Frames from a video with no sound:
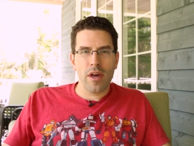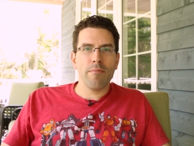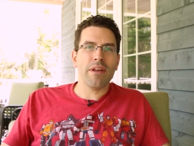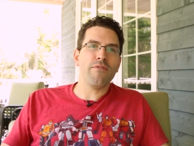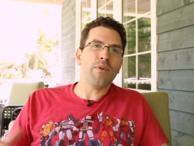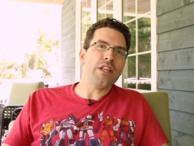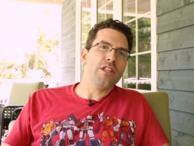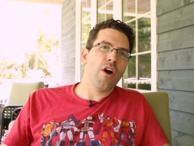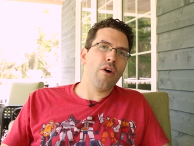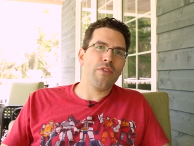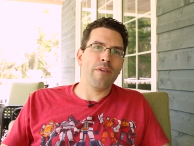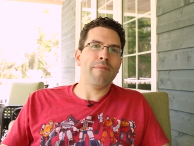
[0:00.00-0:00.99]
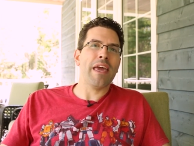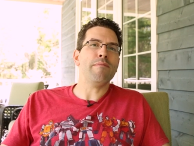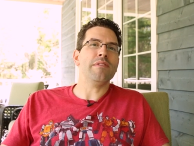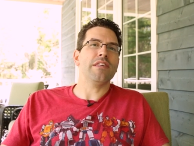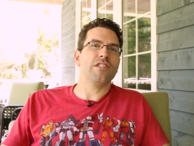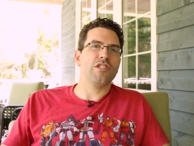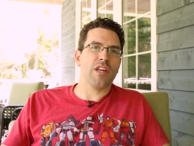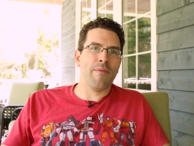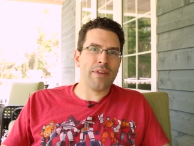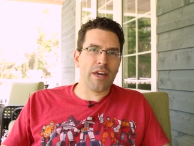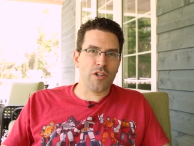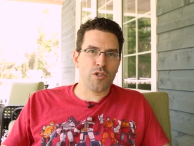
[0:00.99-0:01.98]
But if we don't, then maybe this is
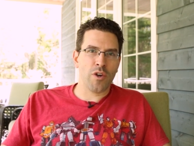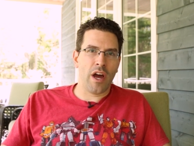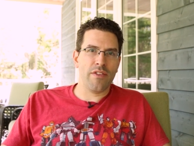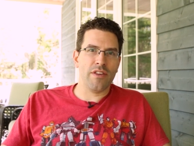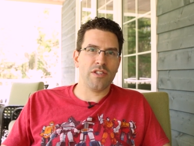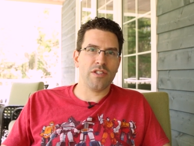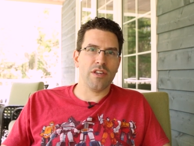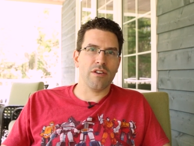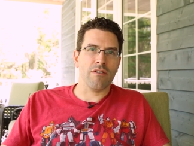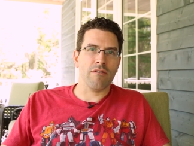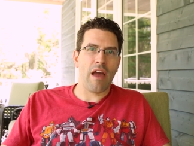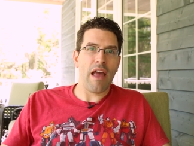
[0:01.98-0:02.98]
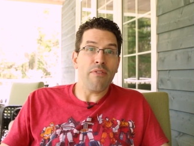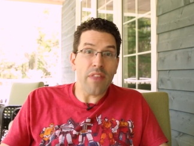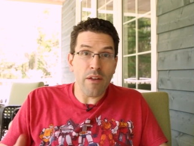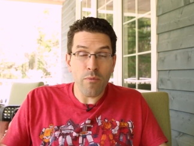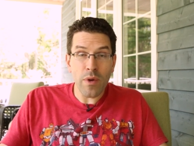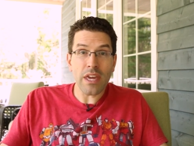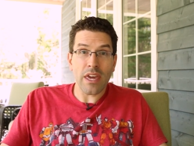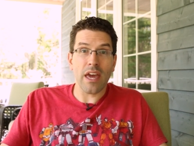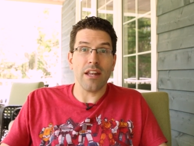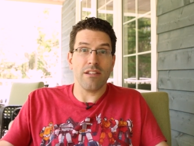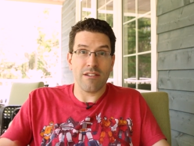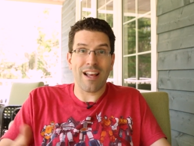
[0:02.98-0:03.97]
something I'll try this year, and then we
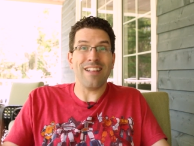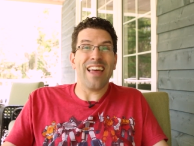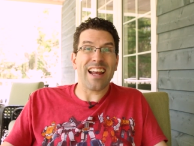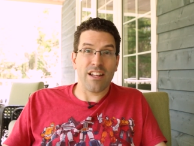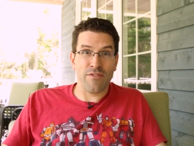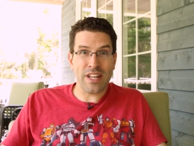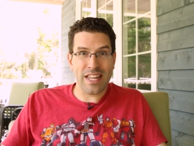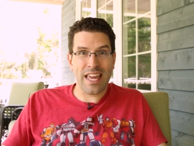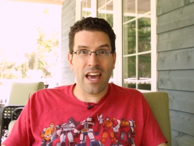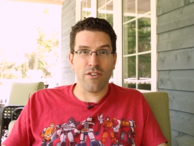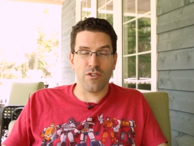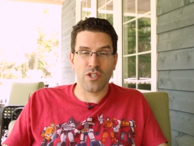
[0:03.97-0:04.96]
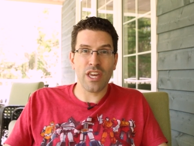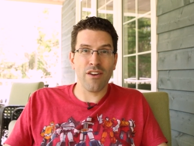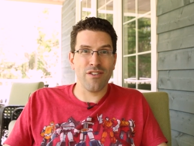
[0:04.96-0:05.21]
can collectively together see